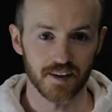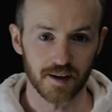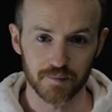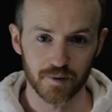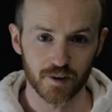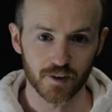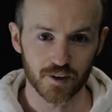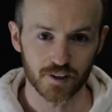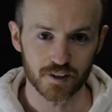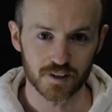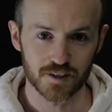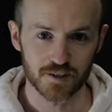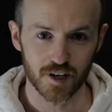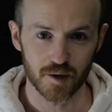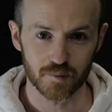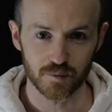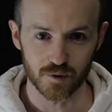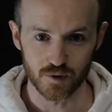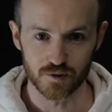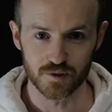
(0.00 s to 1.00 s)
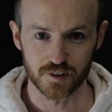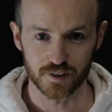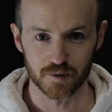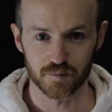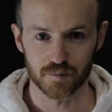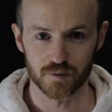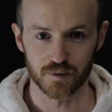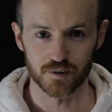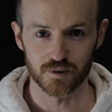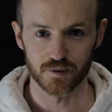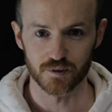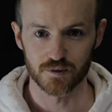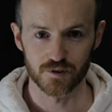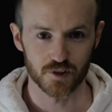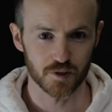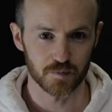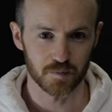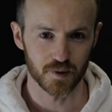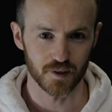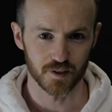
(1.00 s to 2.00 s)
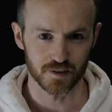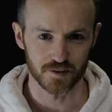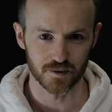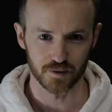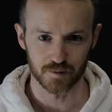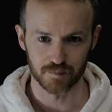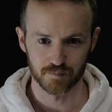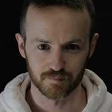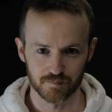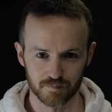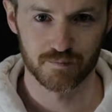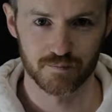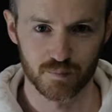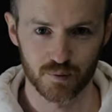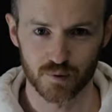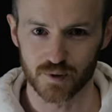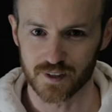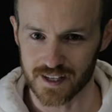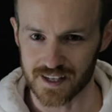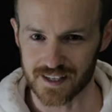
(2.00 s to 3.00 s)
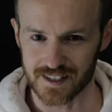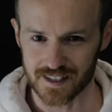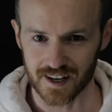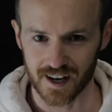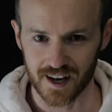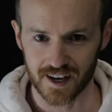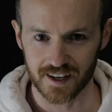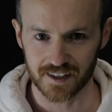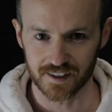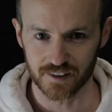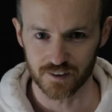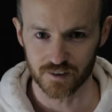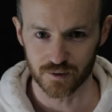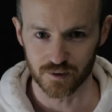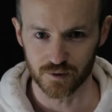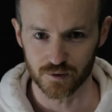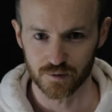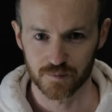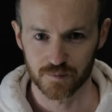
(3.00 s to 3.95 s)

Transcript: I'm not gonna stop using computers just because they're pretty easy to hack into.